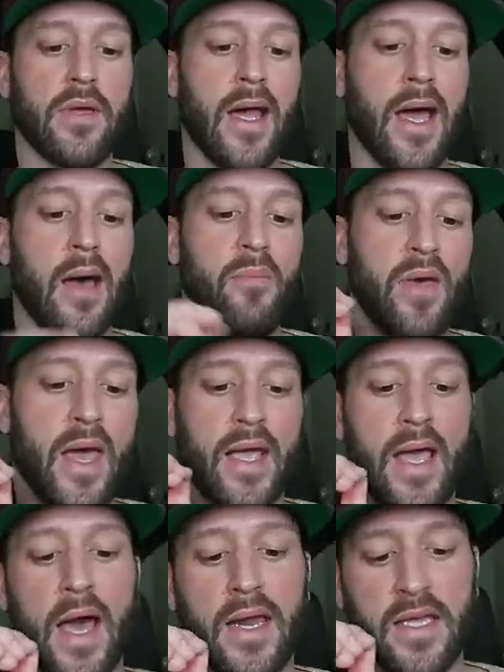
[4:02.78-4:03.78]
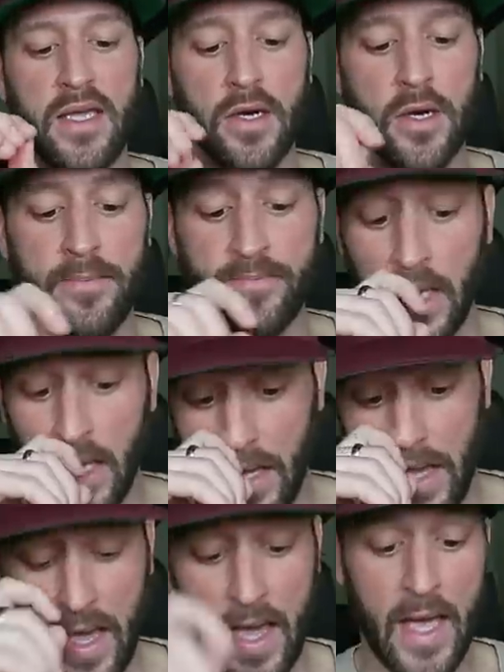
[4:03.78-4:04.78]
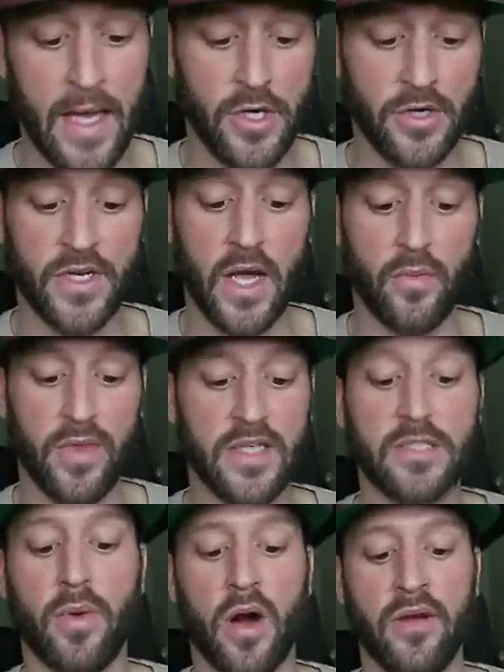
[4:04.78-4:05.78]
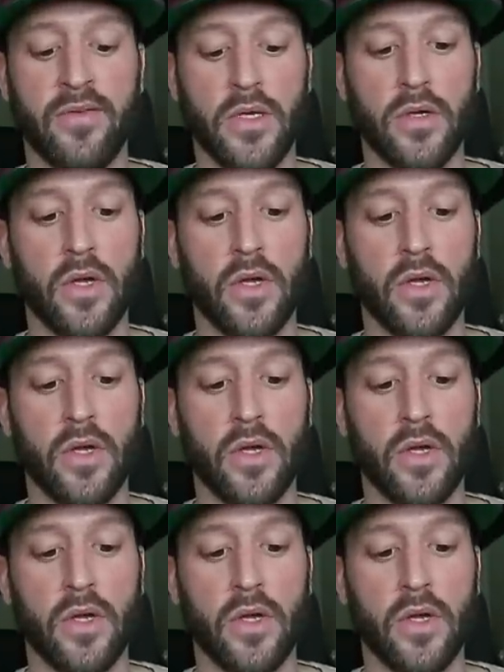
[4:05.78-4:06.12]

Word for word: you can hop back out of here and you're done with this part of it.